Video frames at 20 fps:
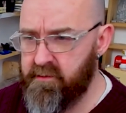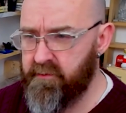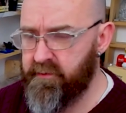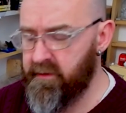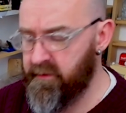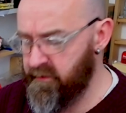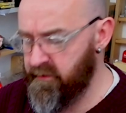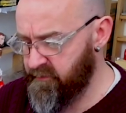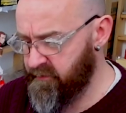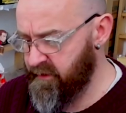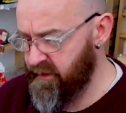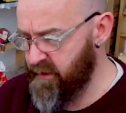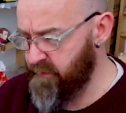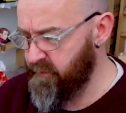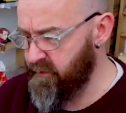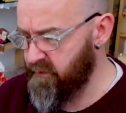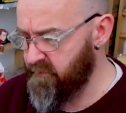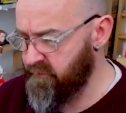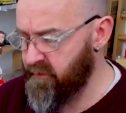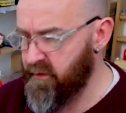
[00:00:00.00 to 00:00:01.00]
I think this came
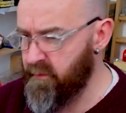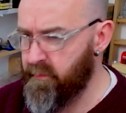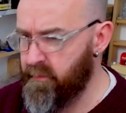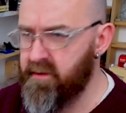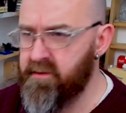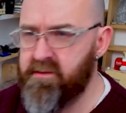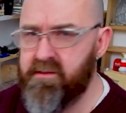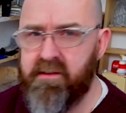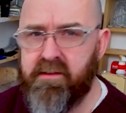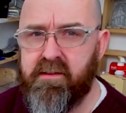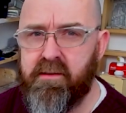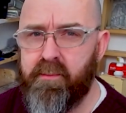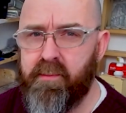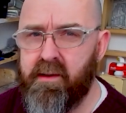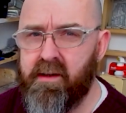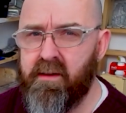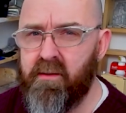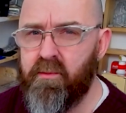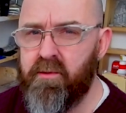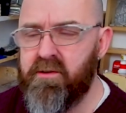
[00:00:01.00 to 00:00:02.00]
in around about £60,